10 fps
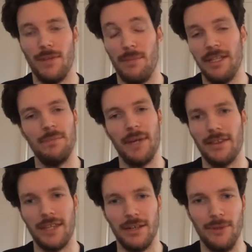I mean, the
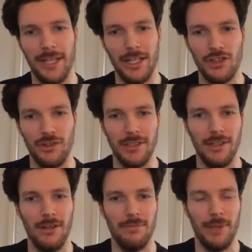big thing with the industry is
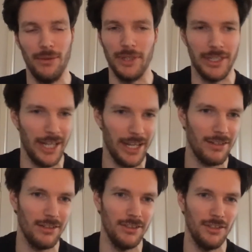like building
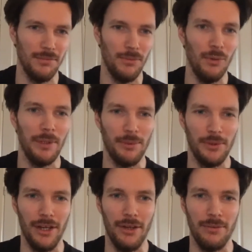connections, and more people
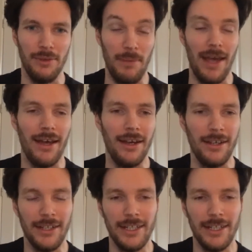you know, the better.